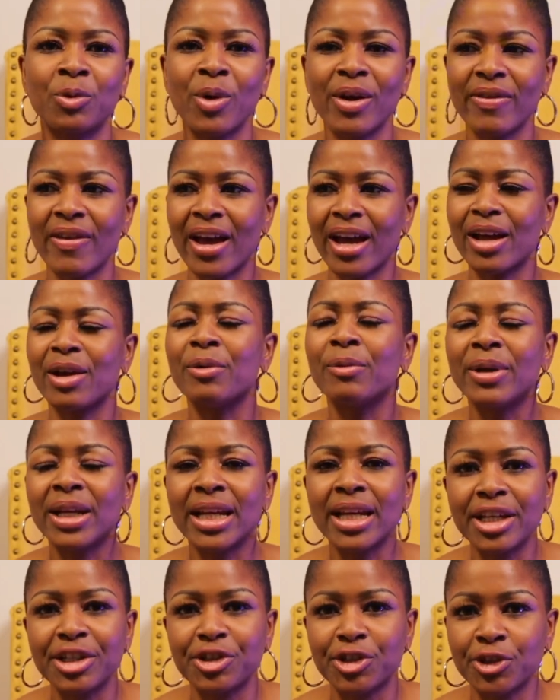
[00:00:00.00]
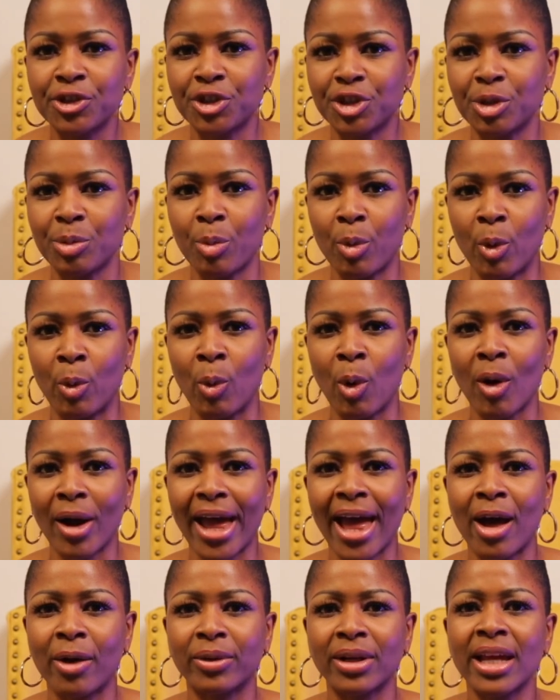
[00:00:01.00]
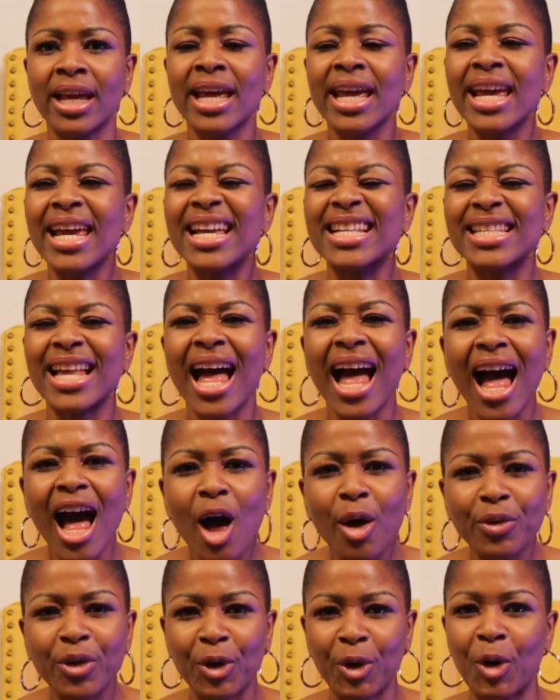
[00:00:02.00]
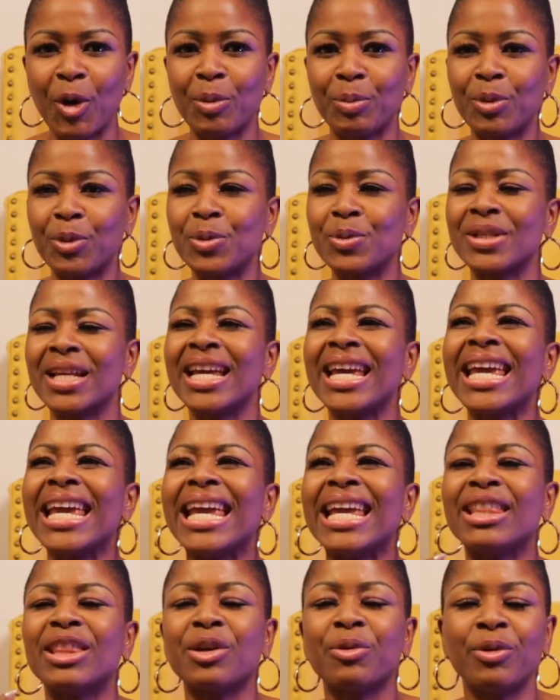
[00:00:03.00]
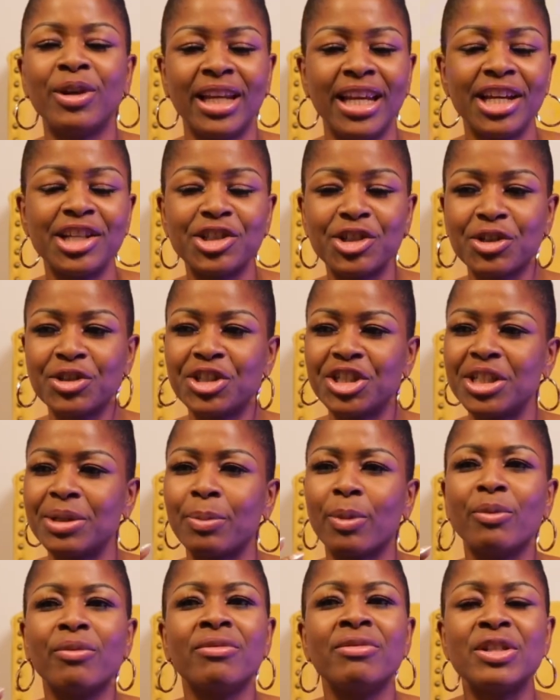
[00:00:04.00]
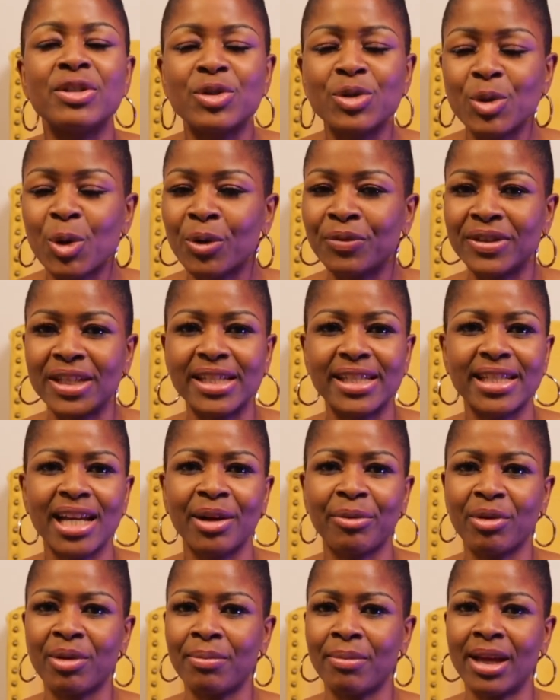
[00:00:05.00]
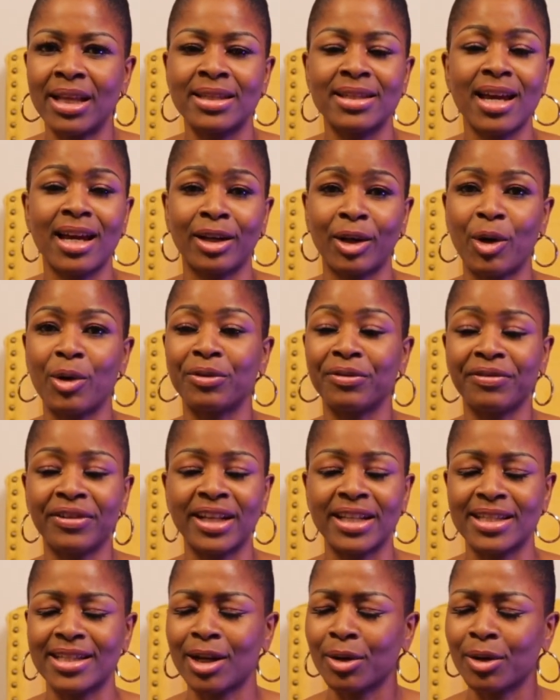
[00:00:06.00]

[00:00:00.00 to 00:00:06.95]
whether a relationship will work out is how the couples in the relationship resolve disagreements and conflicts.